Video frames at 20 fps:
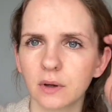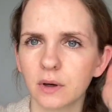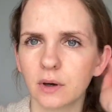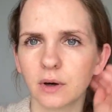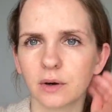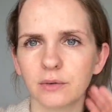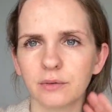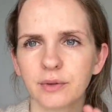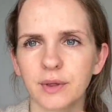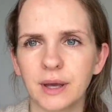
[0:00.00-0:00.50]

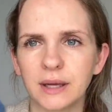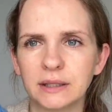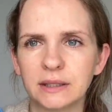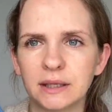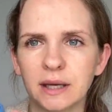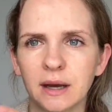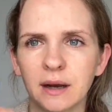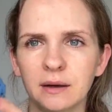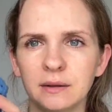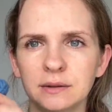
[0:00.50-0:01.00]
of that
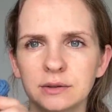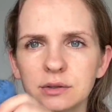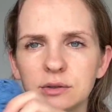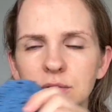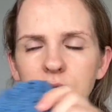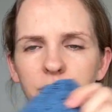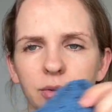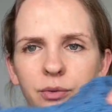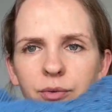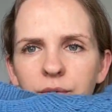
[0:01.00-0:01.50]
yarn,
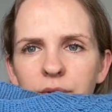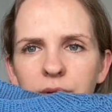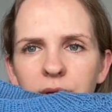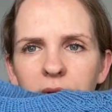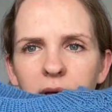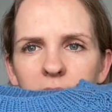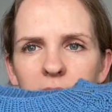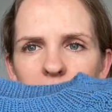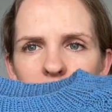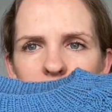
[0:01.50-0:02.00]
so
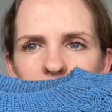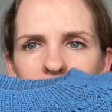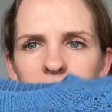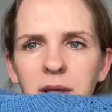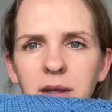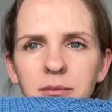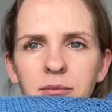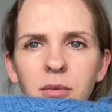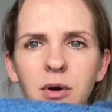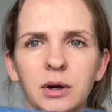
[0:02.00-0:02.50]
the
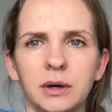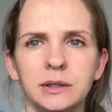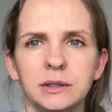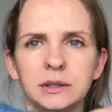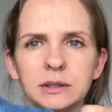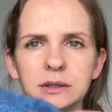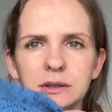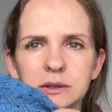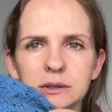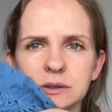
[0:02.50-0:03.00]
main
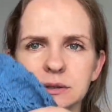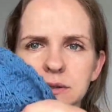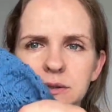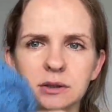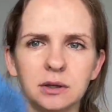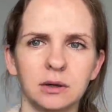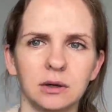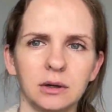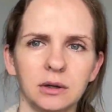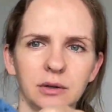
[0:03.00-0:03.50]
body is
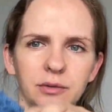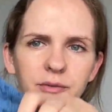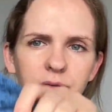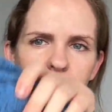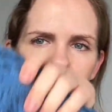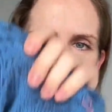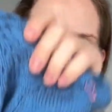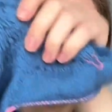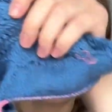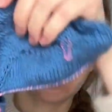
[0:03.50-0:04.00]
all
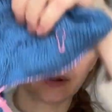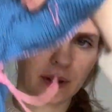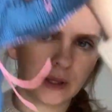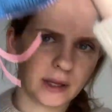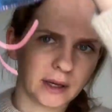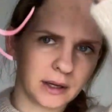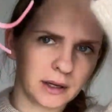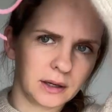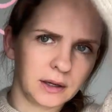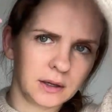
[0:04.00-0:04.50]

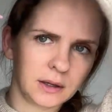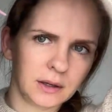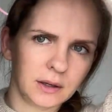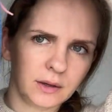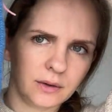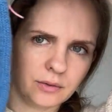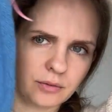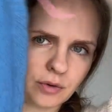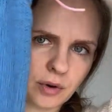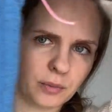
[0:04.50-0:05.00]

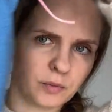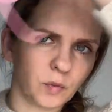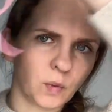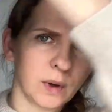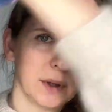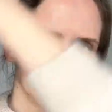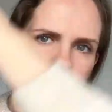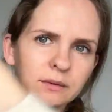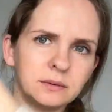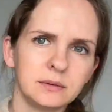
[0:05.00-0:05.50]
from
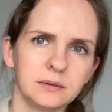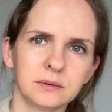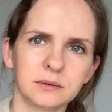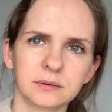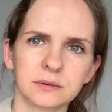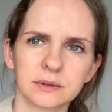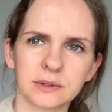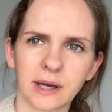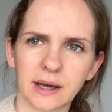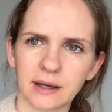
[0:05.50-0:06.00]
one
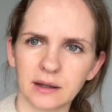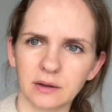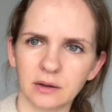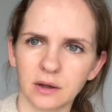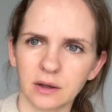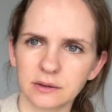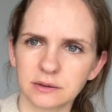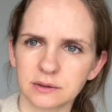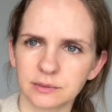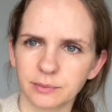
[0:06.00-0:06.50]
dye
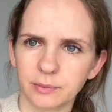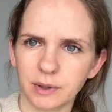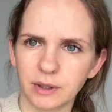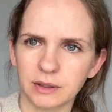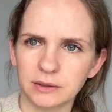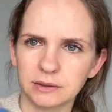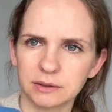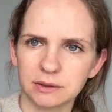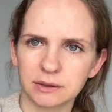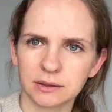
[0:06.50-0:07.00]
lot,
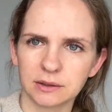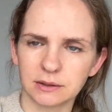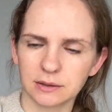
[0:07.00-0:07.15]
but